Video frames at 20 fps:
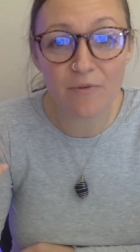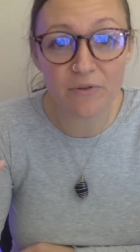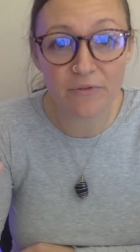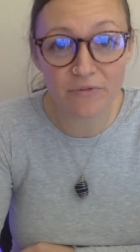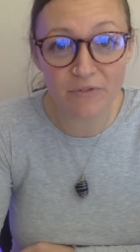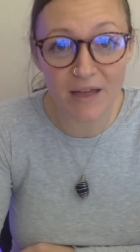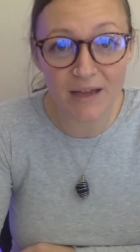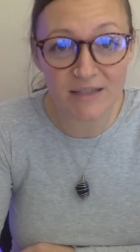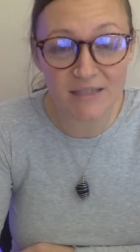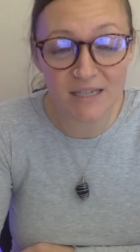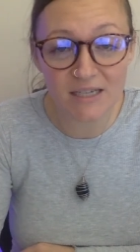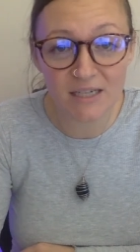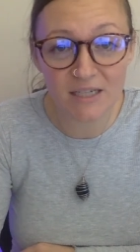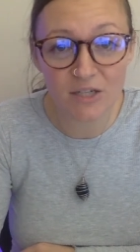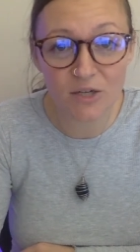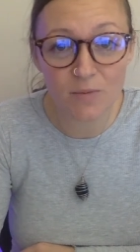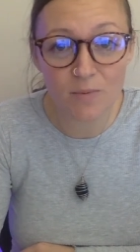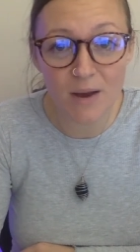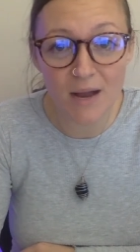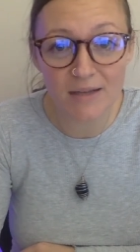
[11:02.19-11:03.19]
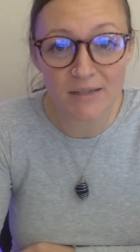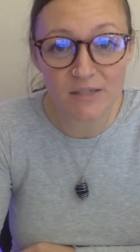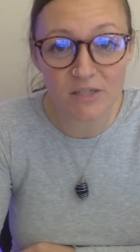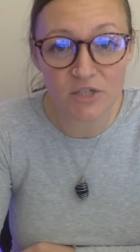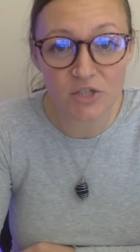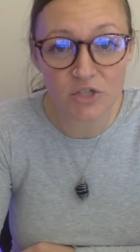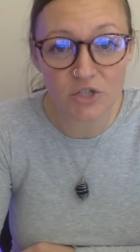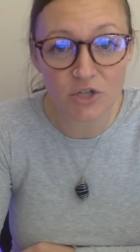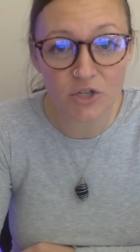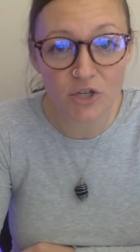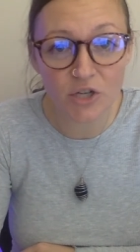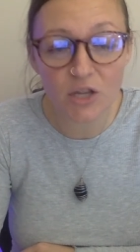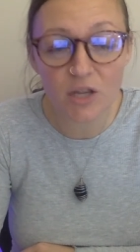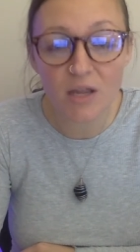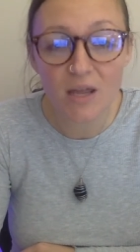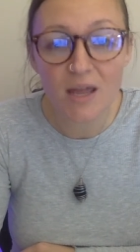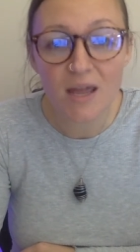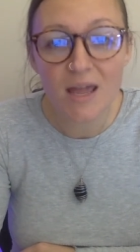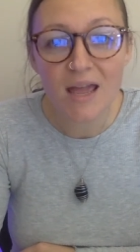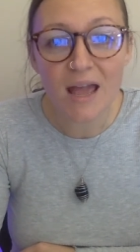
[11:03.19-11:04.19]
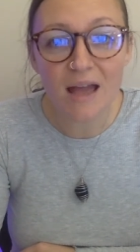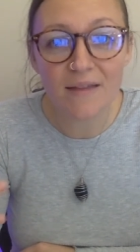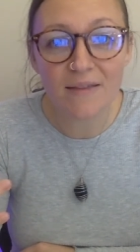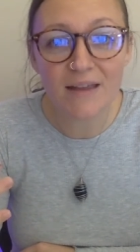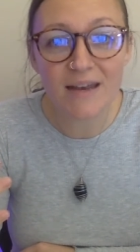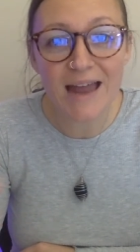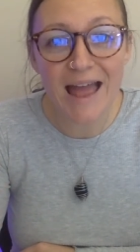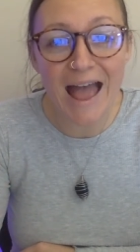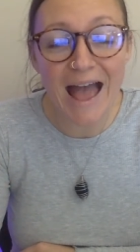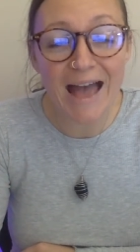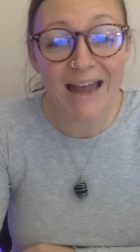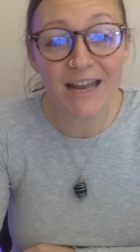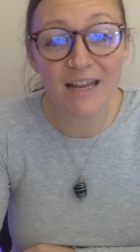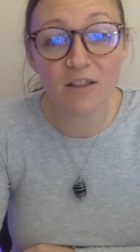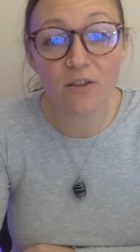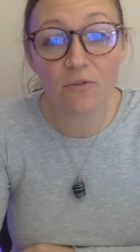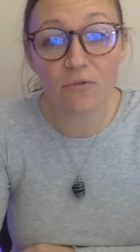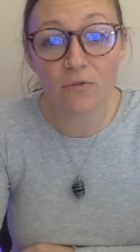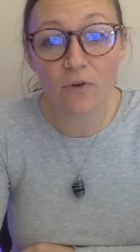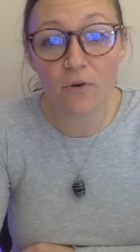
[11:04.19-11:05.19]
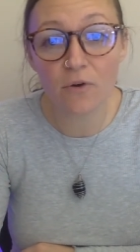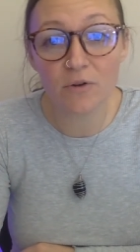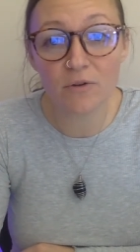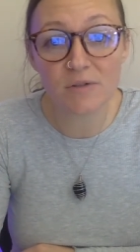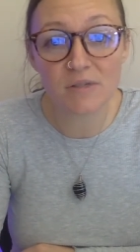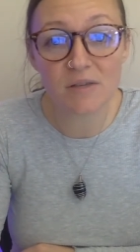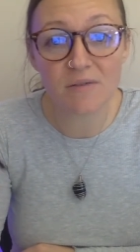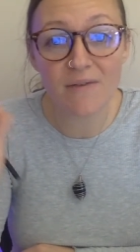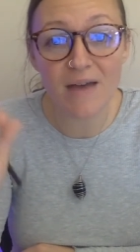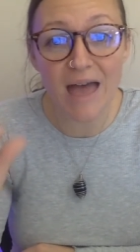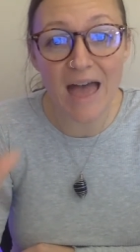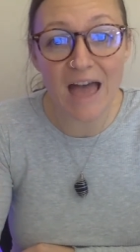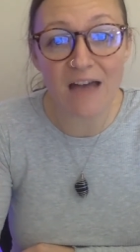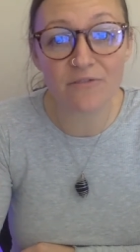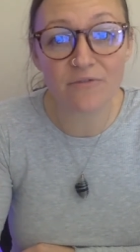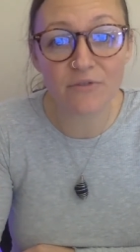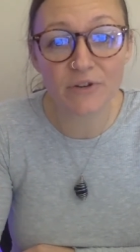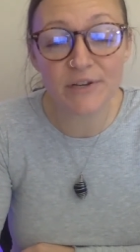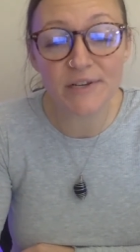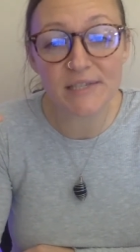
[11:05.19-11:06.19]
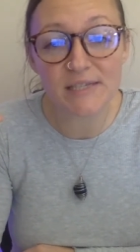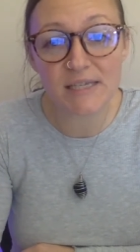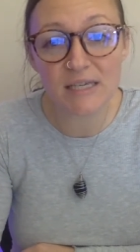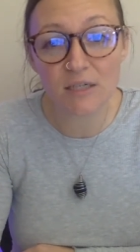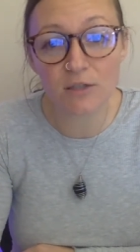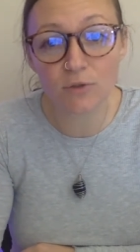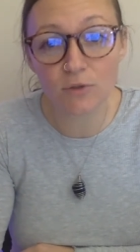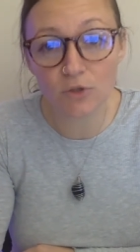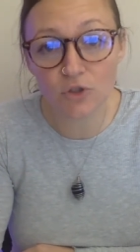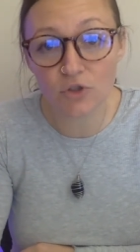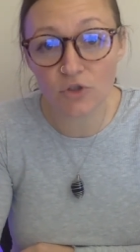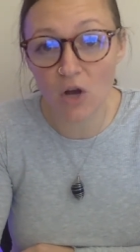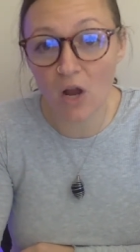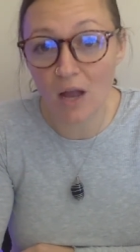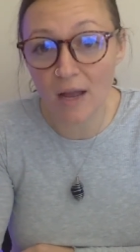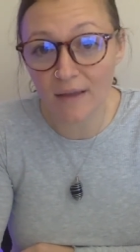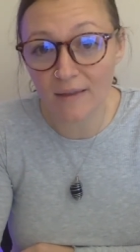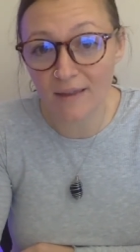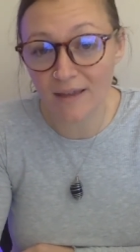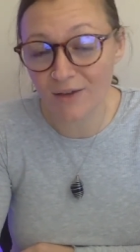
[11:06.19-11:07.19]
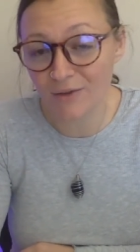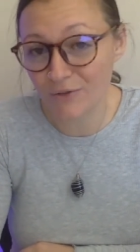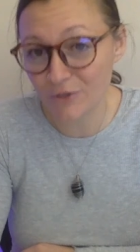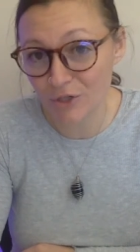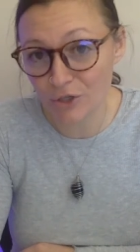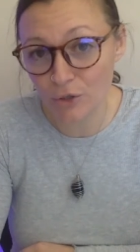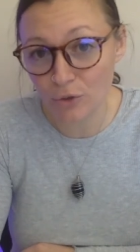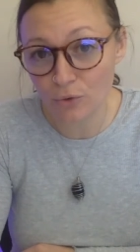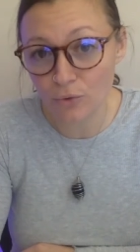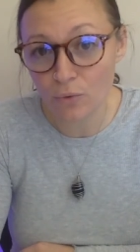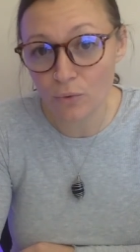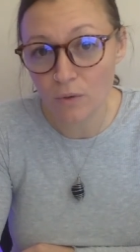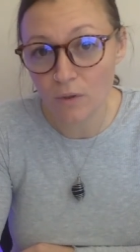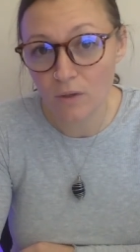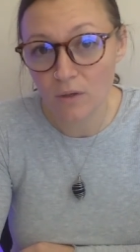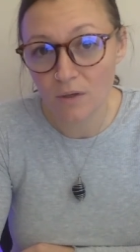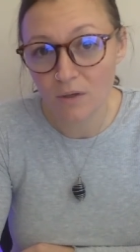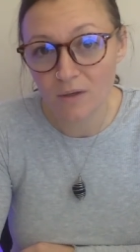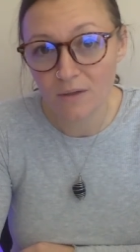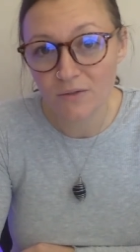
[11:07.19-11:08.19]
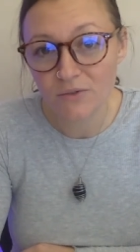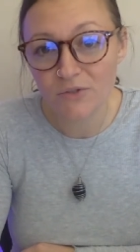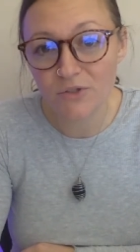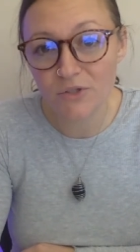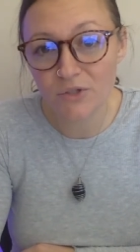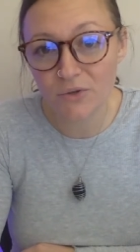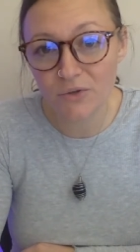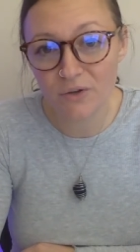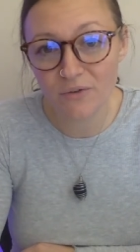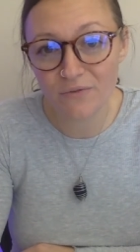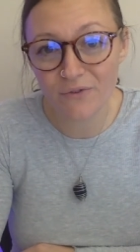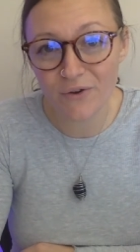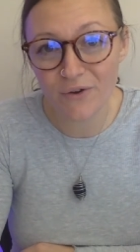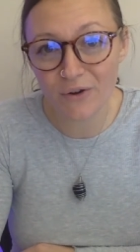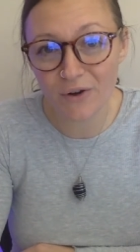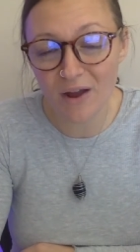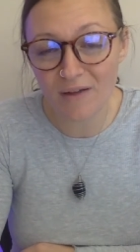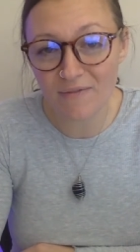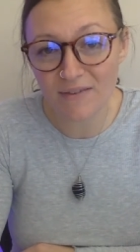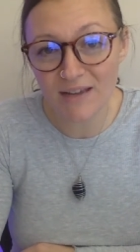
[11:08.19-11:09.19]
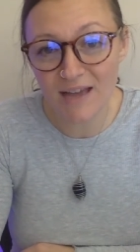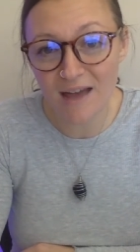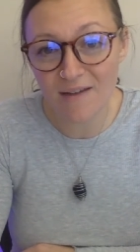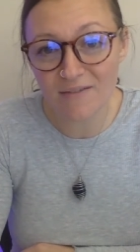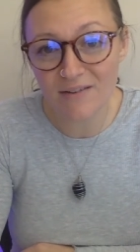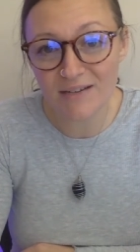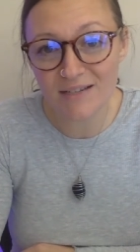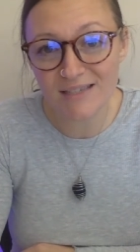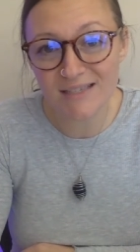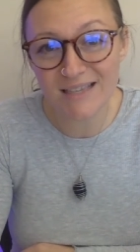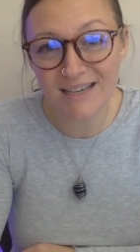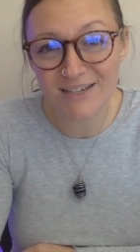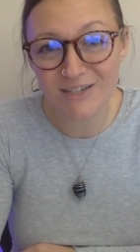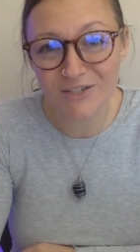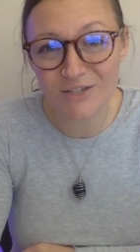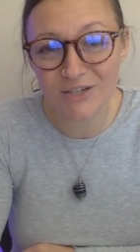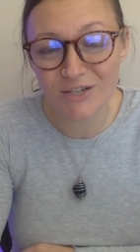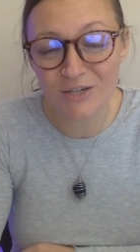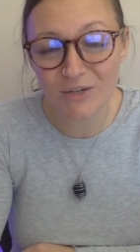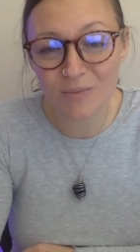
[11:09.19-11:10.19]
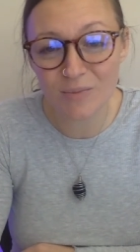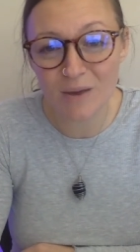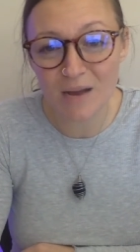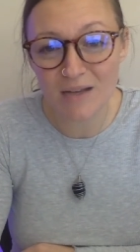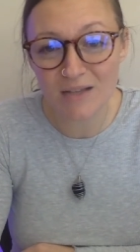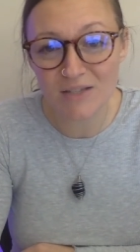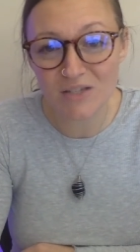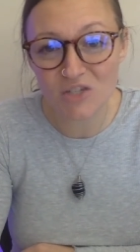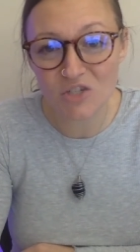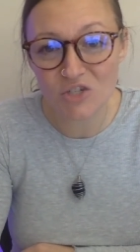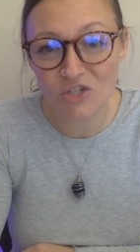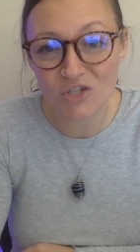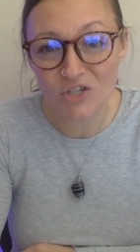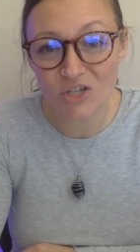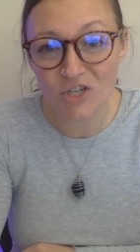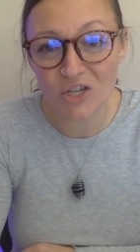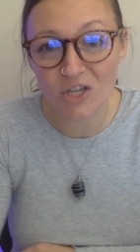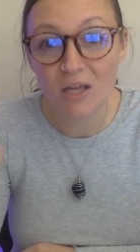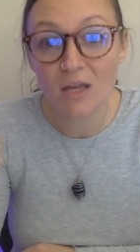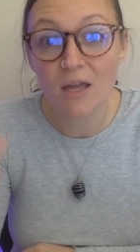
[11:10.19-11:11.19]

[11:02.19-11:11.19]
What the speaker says: reflecting in your process journal and then adding the photos of every single drawing that you do to your photographic evidence section in your process journal.